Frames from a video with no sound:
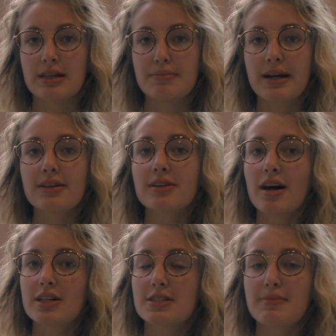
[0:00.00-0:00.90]
and Baylor
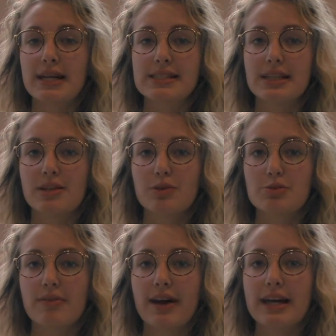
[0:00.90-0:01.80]
College of Medicine,
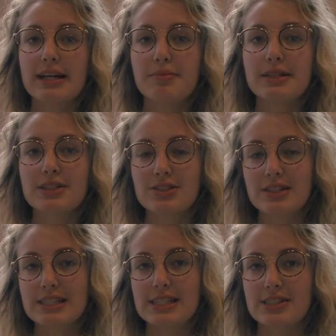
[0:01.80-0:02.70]
which provided him
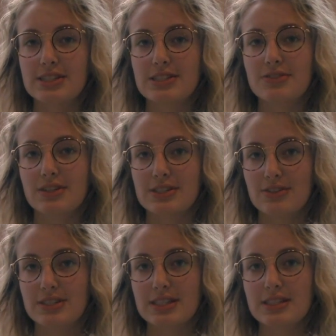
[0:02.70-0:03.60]
additional assistance and
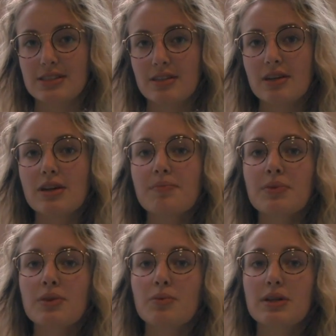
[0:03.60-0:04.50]
resources.
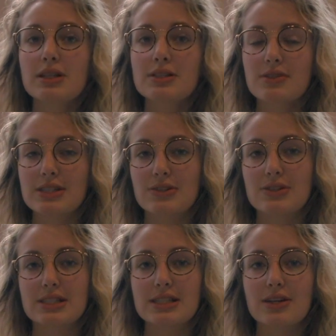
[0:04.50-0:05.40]
With these
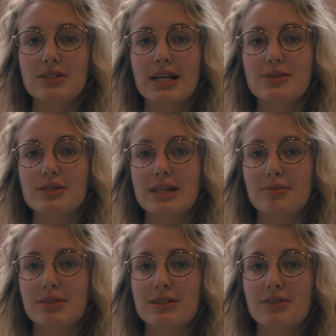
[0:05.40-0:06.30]
resources, Hotez was
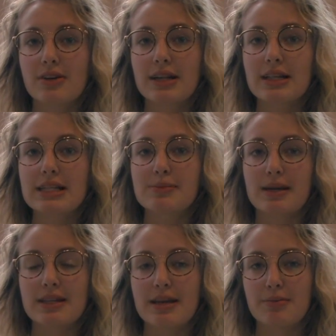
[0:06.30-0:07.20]
able to greatly
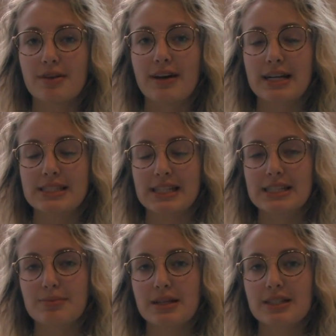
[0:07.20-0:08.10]
expand the number of
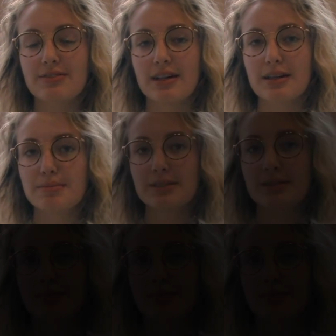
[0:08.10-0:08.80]
vaccines being developed.